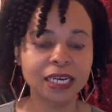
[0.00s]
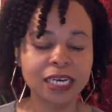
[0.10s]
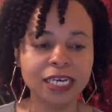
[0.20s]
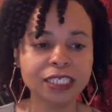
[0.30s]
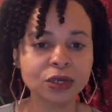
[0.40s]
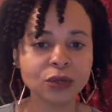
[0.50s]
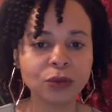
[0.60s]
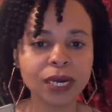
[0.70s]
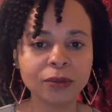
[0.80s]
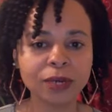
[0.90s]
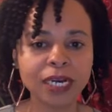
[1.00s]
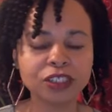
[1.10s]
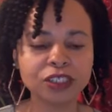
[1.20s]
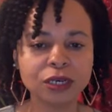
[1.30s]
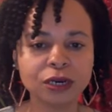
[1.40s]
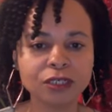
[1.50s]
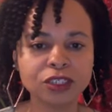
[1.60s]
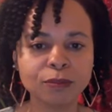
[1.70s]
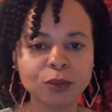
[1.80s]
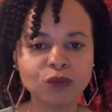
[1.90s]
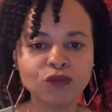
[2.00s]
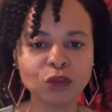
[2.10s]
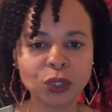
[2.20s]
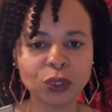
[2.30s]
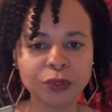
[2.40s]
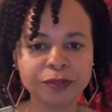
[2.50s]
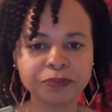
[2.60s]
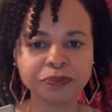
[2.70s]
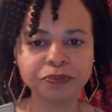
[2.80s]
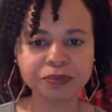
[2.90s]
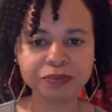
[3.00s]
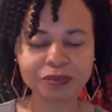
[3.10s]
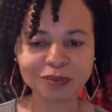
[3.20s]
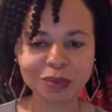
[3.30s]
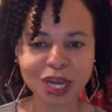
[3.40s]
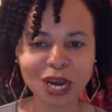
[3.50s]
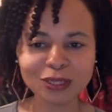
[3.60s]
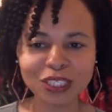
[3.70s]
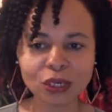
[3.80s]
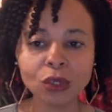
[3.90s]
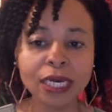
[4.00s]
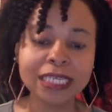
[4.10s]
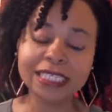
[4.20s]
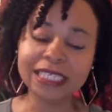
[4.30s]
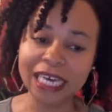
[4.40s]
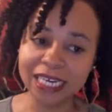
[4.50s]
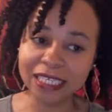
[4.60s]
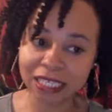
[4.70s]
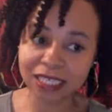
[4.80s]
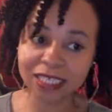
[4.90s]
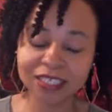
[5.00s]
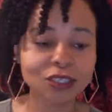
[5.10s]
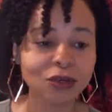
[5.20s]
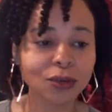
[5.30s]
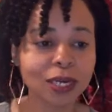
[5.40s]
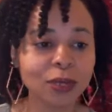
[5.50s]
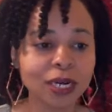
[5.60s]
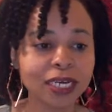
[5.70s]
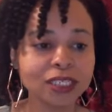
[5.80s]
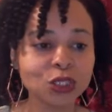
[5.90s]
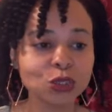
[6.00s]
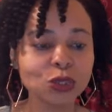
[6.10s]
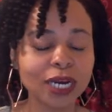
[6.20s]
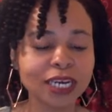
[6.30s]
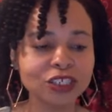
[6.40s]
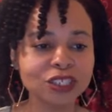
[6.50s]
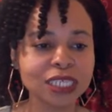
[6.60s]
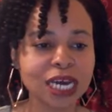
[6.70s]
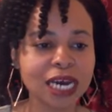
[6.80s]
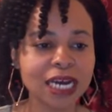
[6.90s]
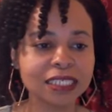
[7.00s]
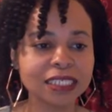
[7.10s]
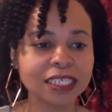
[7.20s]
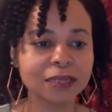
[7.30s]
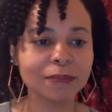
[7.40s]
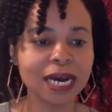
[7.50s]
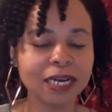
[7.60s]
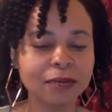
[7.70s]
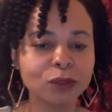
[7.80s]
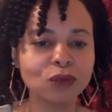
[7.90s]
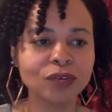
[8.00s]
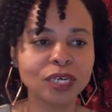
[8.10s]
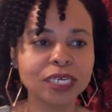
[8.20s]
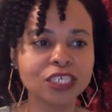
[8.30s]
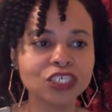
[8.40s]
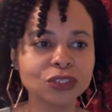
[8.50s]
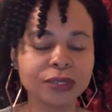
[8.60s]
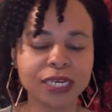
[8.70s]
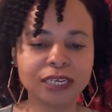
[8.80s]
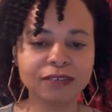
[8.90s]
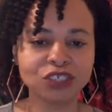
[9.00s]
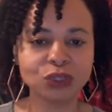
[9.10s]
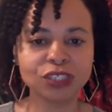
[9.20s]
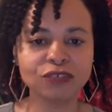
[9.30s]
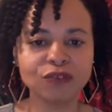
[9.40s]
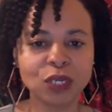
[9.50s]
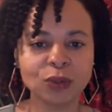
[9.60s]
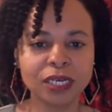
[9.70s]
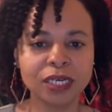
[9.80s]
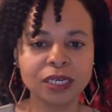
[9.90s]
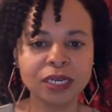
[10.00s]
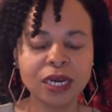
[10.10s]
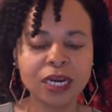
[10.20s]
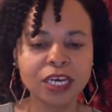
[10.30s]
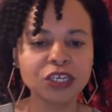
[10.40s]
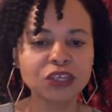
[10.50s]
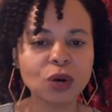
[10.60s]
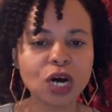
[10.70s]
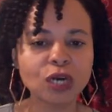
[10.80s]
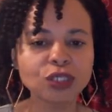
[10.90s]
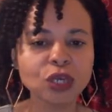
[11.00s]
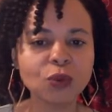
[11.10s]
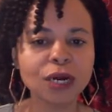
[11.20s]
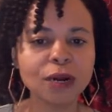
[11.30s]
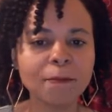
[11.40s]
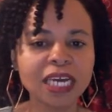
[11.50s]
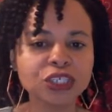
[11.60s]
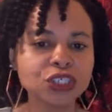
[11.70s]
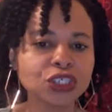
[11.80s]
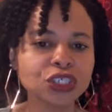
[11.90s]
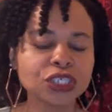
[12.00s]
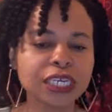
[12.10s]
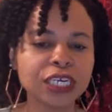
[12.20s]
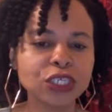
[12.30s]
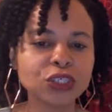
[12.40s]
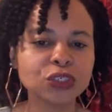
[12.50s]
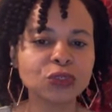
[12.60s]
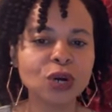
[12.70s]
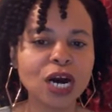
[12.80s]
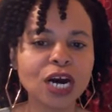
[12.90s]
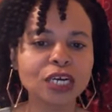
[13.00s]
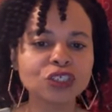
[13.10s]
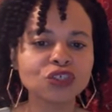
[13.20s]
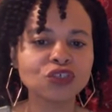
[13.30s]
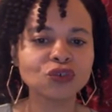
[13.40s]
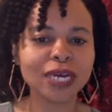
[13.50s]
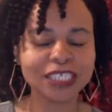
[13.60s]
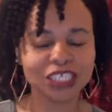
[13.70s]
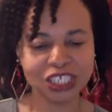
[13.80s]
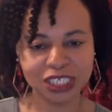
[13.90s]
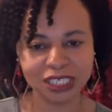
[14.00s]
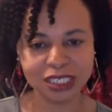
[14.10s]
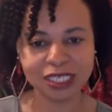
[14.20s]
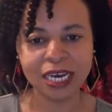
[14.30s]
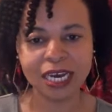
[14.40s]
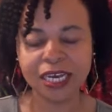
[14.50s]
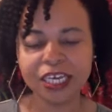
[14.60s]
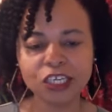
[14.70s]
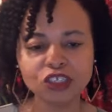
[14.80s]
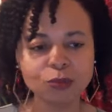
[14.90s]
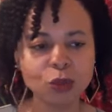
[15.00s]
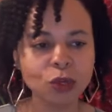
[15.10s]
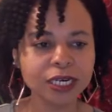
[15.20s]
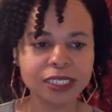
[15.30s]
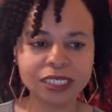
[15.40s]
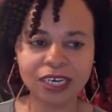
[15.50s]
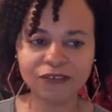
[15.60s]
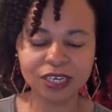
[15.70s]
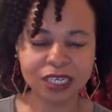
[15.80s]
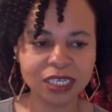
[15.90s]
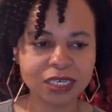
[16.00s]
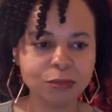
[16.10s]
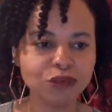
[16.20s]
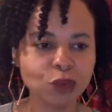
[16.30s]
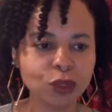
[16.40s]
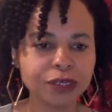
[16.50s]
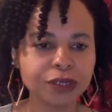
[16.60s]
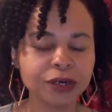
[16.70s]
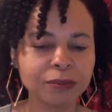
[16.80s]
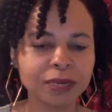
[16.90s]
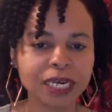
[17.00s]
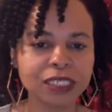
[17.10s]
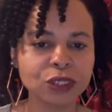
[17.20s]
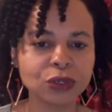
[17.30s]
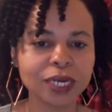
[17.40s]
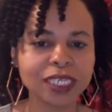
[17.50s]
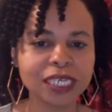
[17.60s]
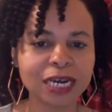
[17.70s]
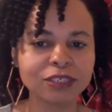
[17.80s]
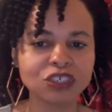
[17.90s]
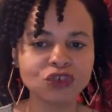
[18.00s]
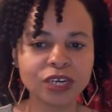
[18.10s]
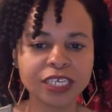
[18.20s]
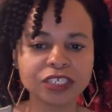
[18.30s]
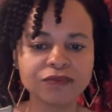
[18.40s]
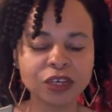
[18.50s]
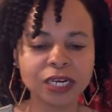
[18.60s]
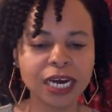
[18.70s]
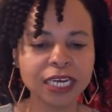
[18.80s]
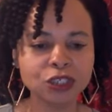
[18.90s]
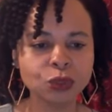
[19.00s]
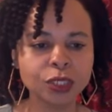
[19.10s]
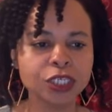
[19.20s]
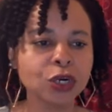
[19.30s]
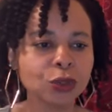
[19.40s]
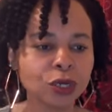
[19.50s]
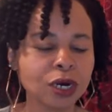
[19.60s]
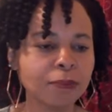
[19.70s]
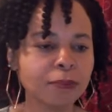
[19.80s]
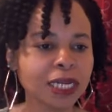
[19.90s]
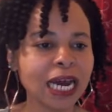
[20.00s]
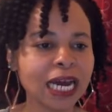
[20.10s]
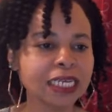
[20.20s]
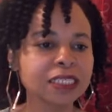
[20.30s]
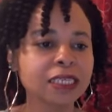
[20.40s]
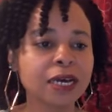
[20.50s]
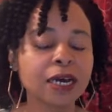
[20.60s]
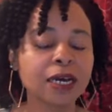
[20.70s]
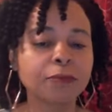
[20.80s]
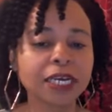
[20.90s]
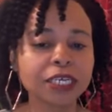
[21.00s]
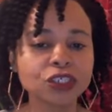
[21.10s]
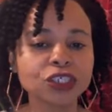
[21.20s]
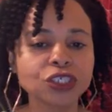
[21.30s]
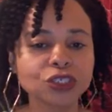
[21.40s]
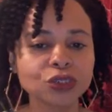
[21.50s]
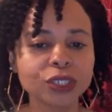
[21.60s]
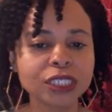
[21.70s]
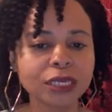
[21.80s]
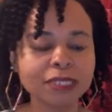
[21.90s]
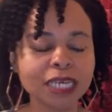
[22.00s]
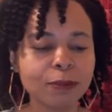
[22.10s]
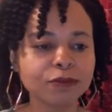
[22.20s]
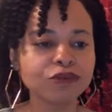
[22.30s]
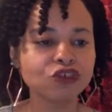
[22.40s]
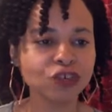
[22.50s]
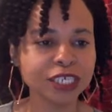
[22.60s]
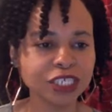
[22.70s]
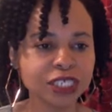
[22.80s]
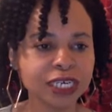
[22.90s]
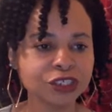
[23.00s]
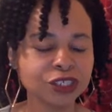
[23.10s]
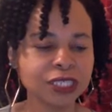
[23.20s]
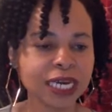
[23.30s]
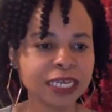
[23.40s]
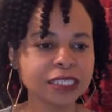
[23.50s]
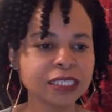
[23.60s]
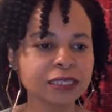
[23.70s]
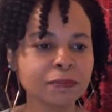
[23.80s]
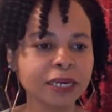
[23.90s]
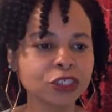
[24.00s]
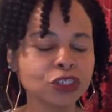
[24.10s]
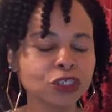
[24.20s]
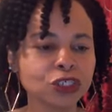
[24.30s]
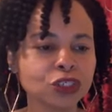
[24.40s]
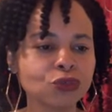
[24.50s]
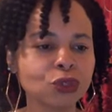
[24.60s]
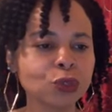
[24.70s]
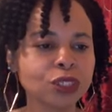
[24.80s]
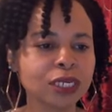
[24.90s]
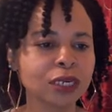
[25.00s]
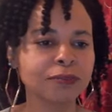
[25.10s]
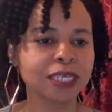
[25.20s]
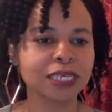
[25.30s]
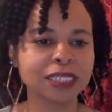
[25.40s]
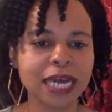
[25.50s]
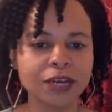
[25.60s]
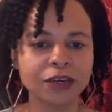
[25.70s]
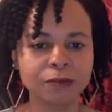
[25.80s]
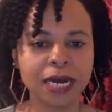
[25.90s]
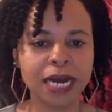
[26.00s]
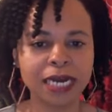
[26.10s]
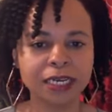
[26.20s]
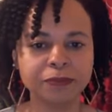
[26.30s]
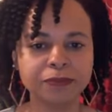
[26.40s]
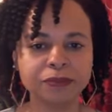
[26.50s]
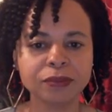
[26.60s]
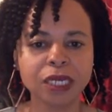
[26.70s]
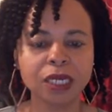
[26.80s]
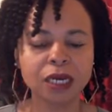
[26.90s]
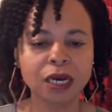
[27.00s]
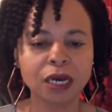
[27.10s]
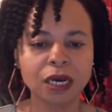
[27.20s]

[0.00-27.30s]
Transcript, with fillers: your head. It's a great way to, to move forward. Also, dancing is a great way to exercise, get the body moving, get your creative juices flowing. And you also want to make sure that you are stretching. Each morning, definitely, and before you go to bed, is a great time to stretch. If you're not doing yoga or Pilates, make sure you're doing some type of stretching exercises to make sure you loosen up the entire body.